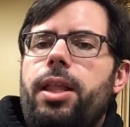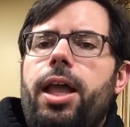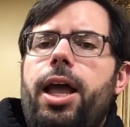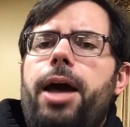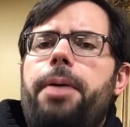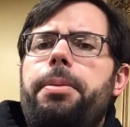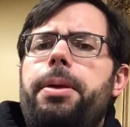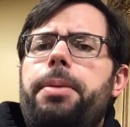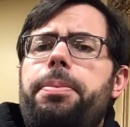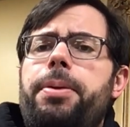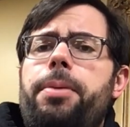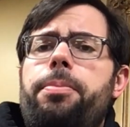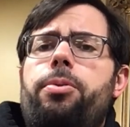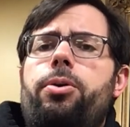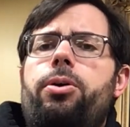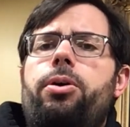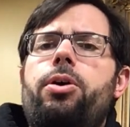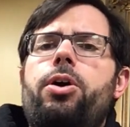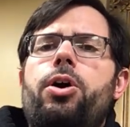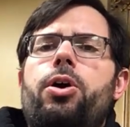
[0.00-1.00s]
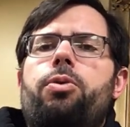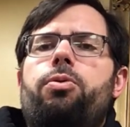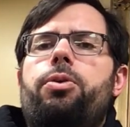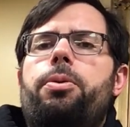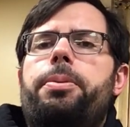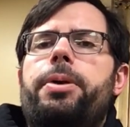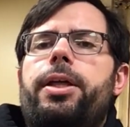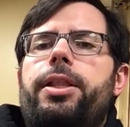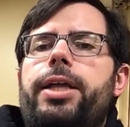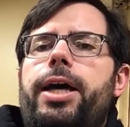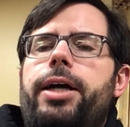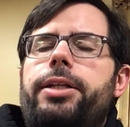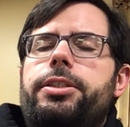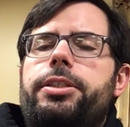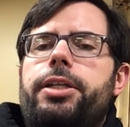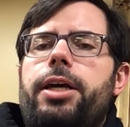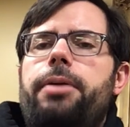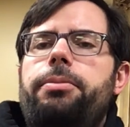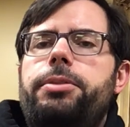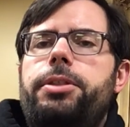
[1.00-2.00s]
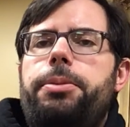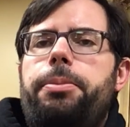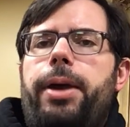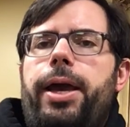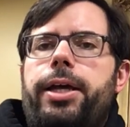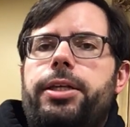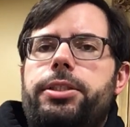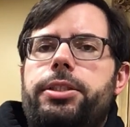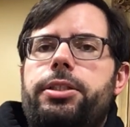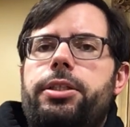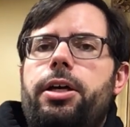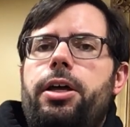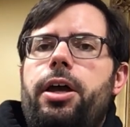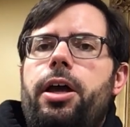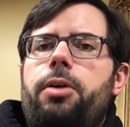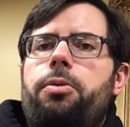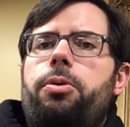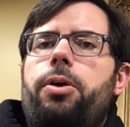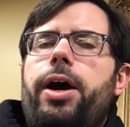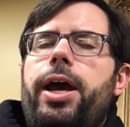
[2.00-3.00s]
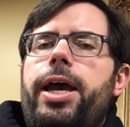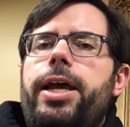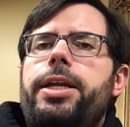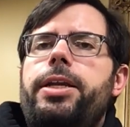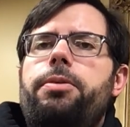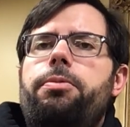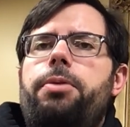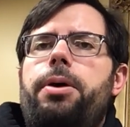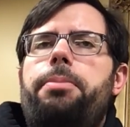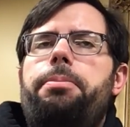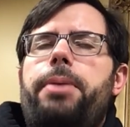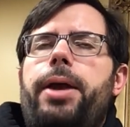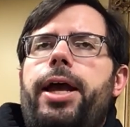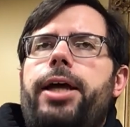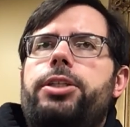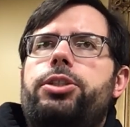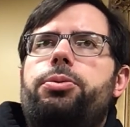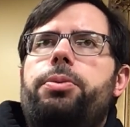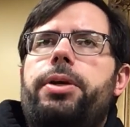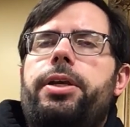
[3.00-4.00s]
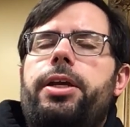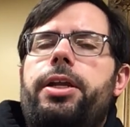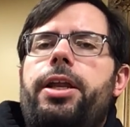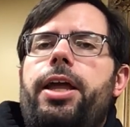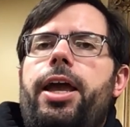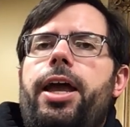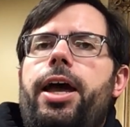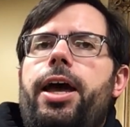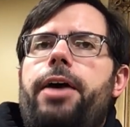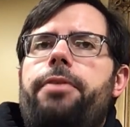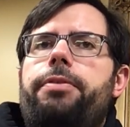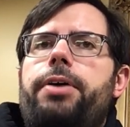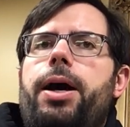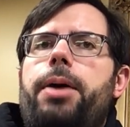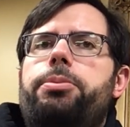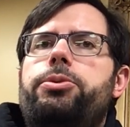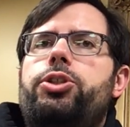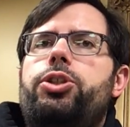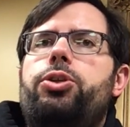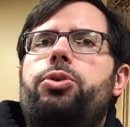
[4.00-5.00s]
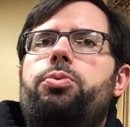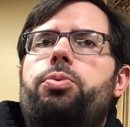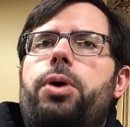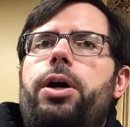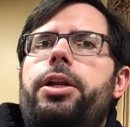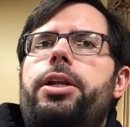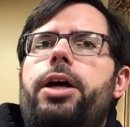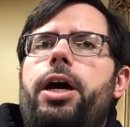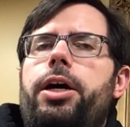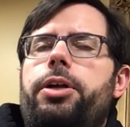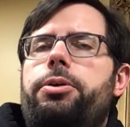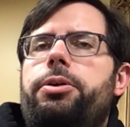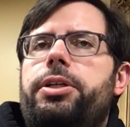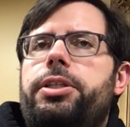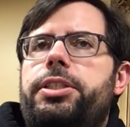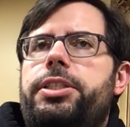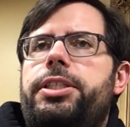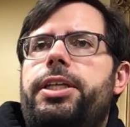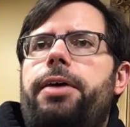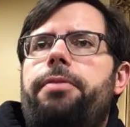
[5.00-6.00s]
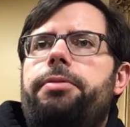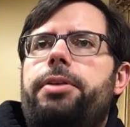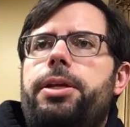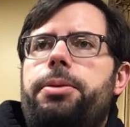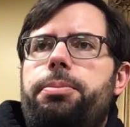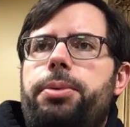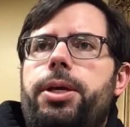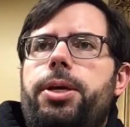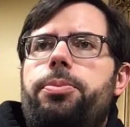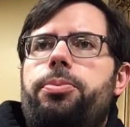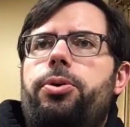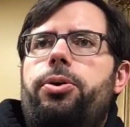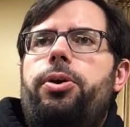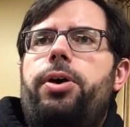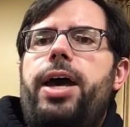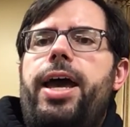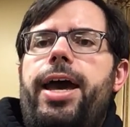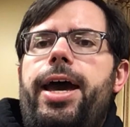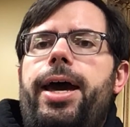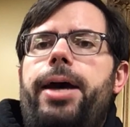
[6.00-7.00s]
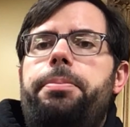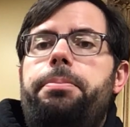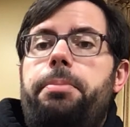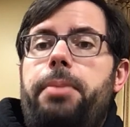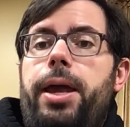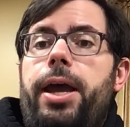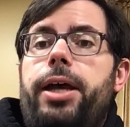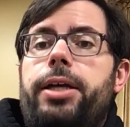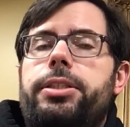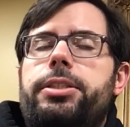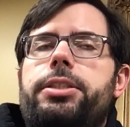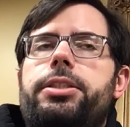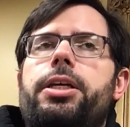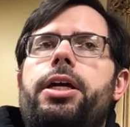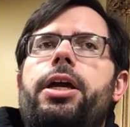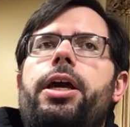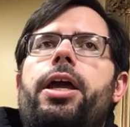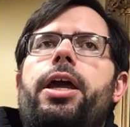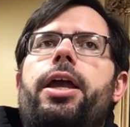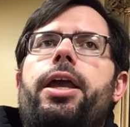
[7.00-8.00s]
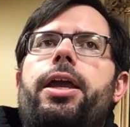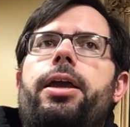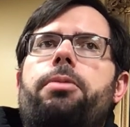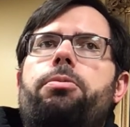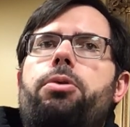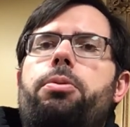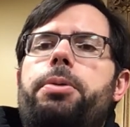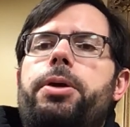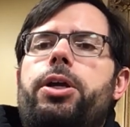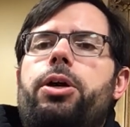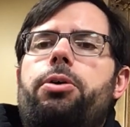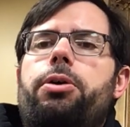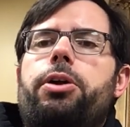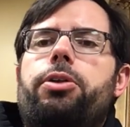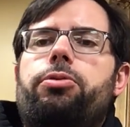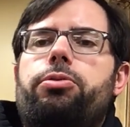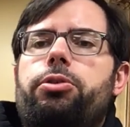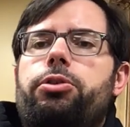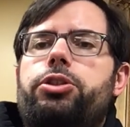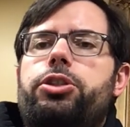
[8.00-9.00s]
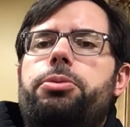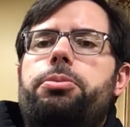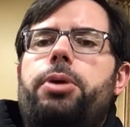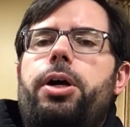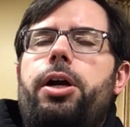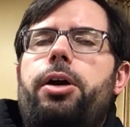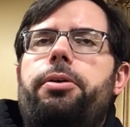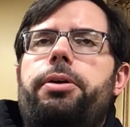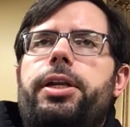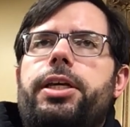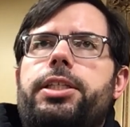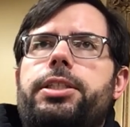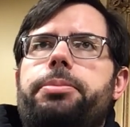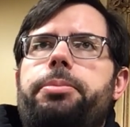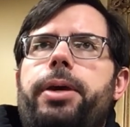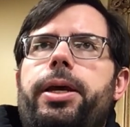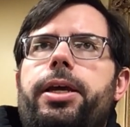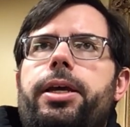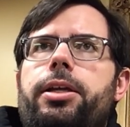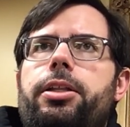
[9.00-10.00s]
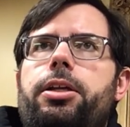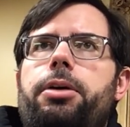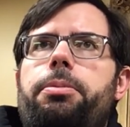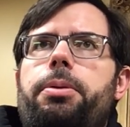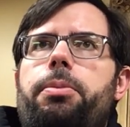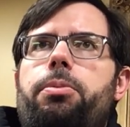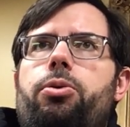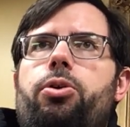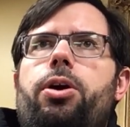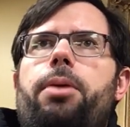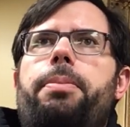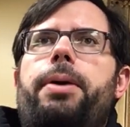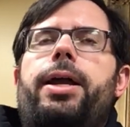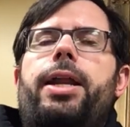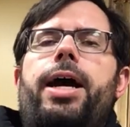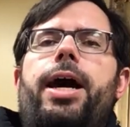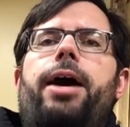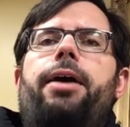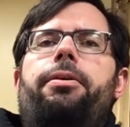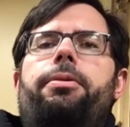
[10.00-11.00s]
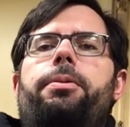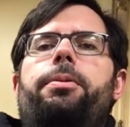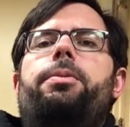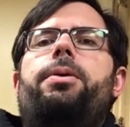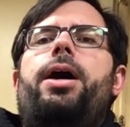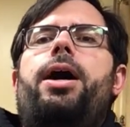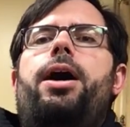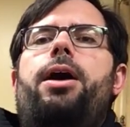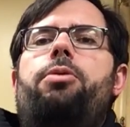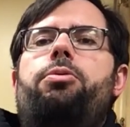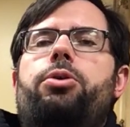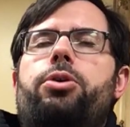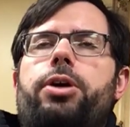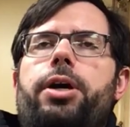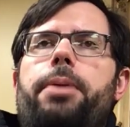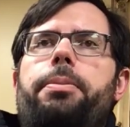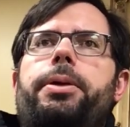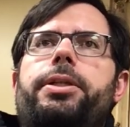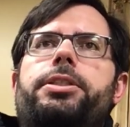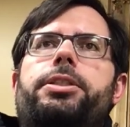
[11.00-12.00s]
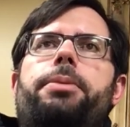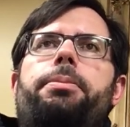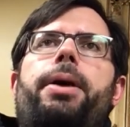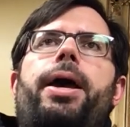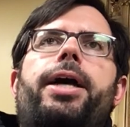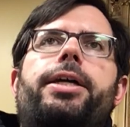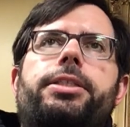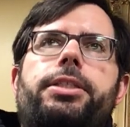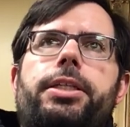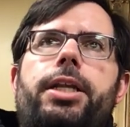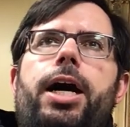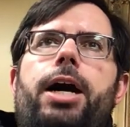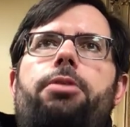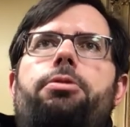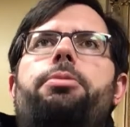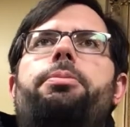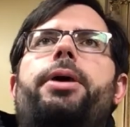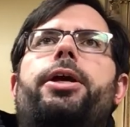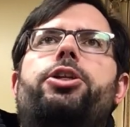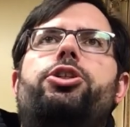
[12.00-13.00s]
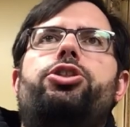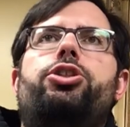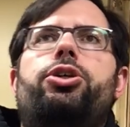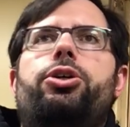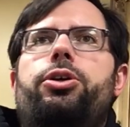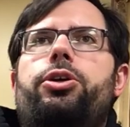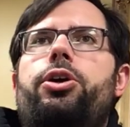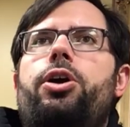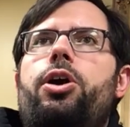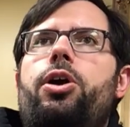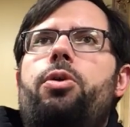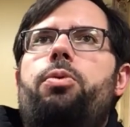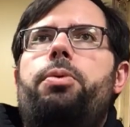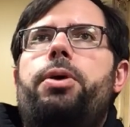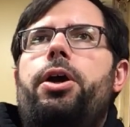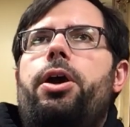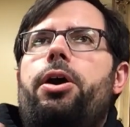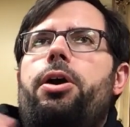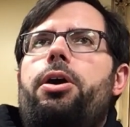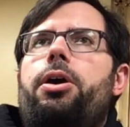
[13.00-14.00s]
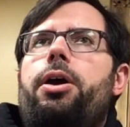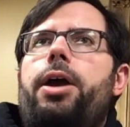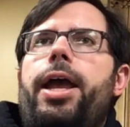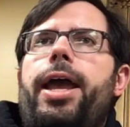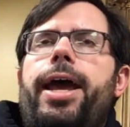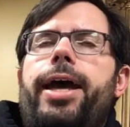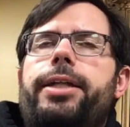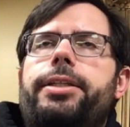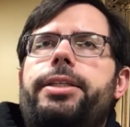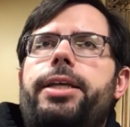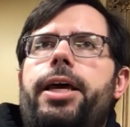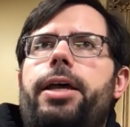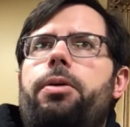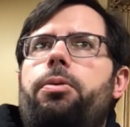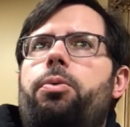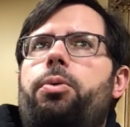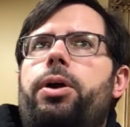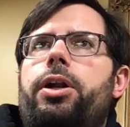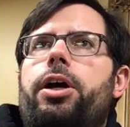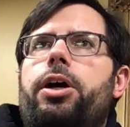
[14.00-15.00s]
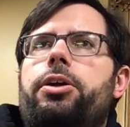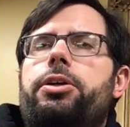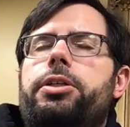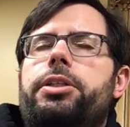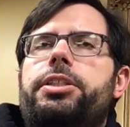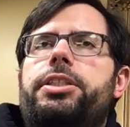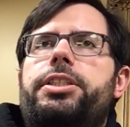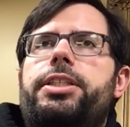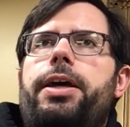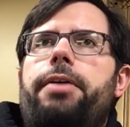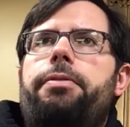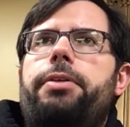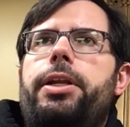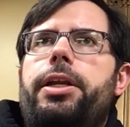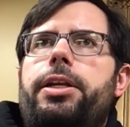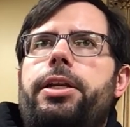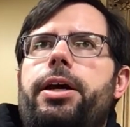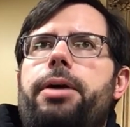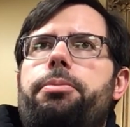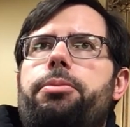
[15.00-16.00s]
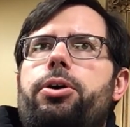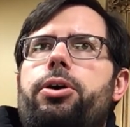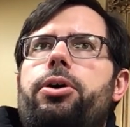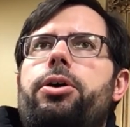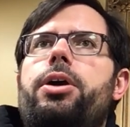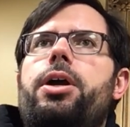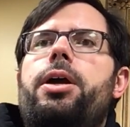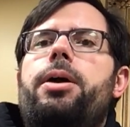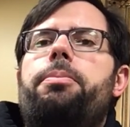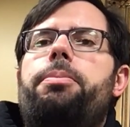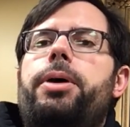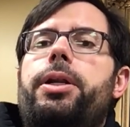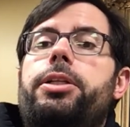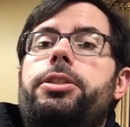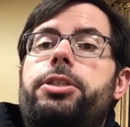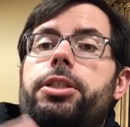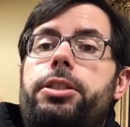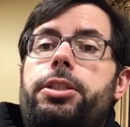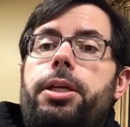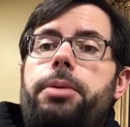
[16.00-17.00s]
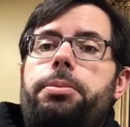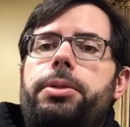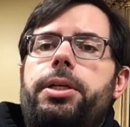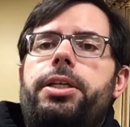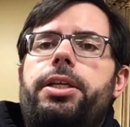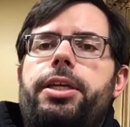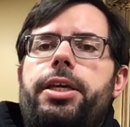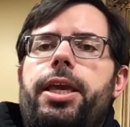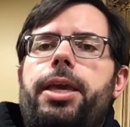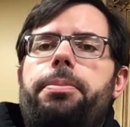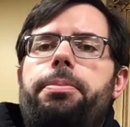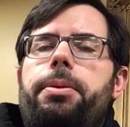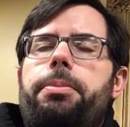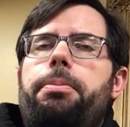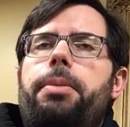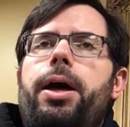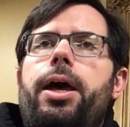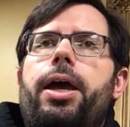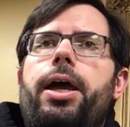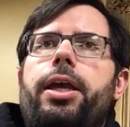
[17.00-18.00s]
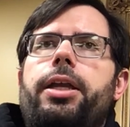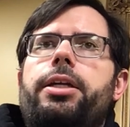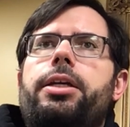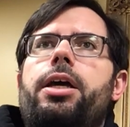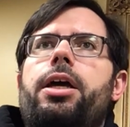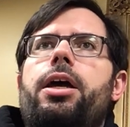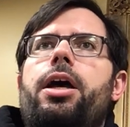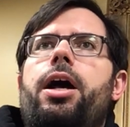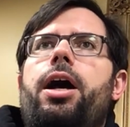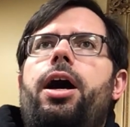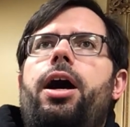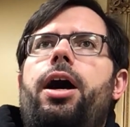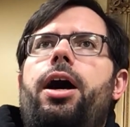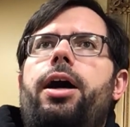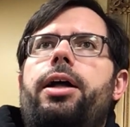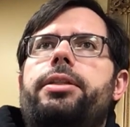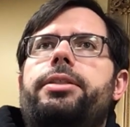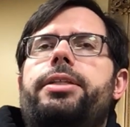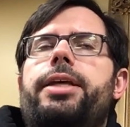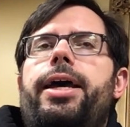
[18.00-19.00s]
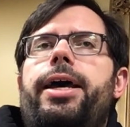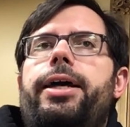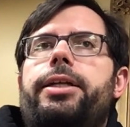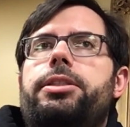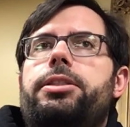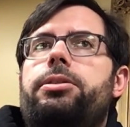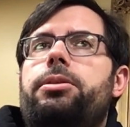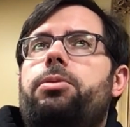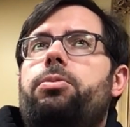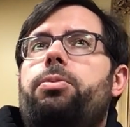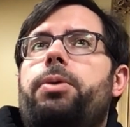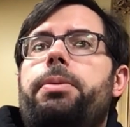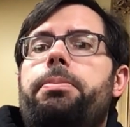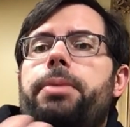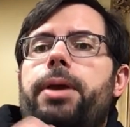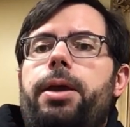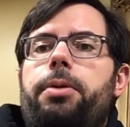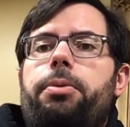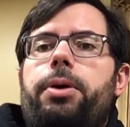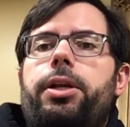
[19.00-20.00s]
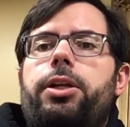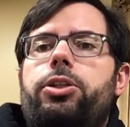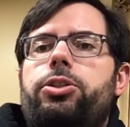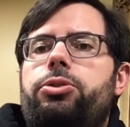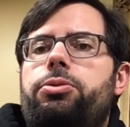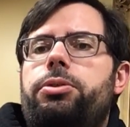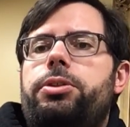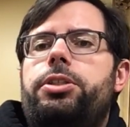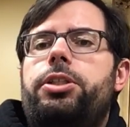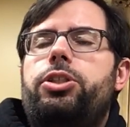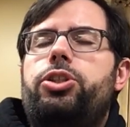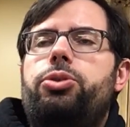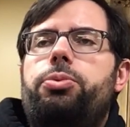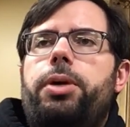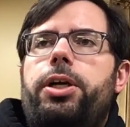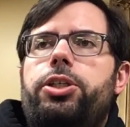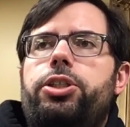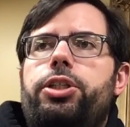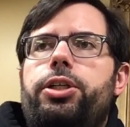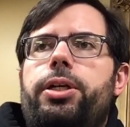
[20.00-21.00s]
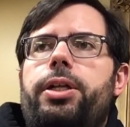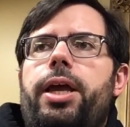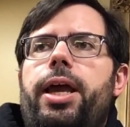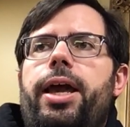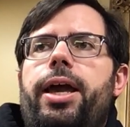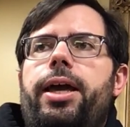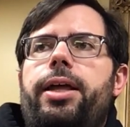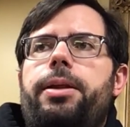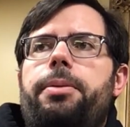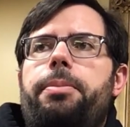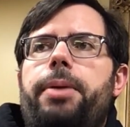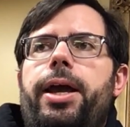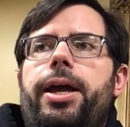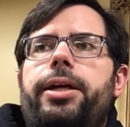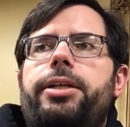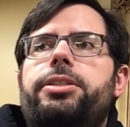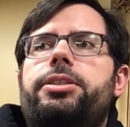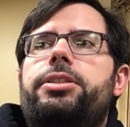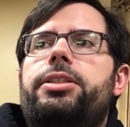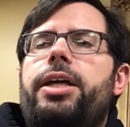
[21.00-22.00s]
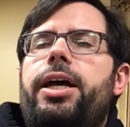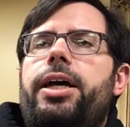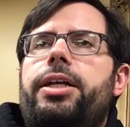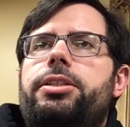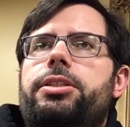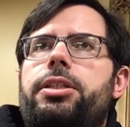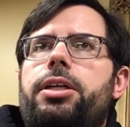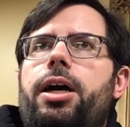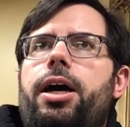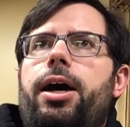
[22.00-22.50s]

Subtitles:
How many people will be allowed to come to Mass? Well, any one Mass we can have up to 170 people at Mass. And we'll be going through tomorrow and explaining a little bit more about how we'll come into Mass and how we'll make sure we are at that 170 number. But it's just something to keep in mind that we may run into a situation at a Mass that